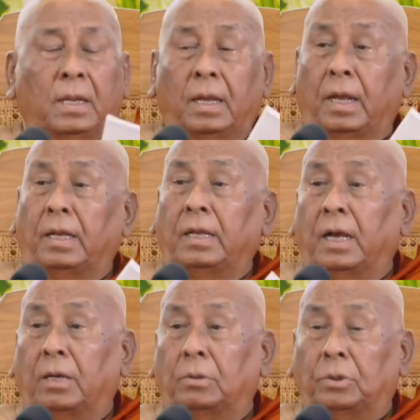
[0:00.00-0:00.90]
Any
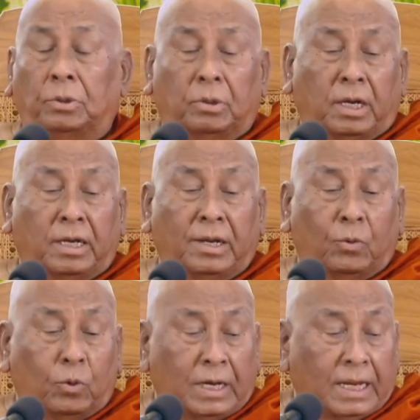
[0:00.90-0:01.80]
Agudogane,
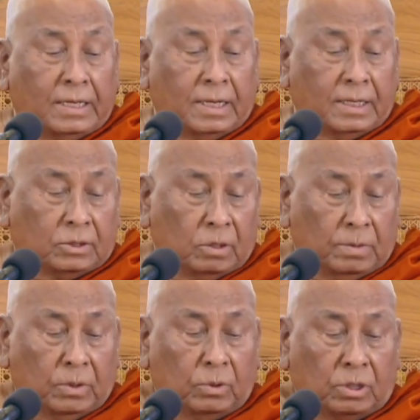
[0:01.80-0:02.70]
would light us to
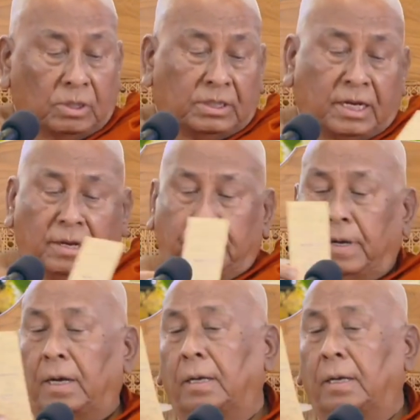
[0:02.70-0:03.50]
be wood or cinnabar.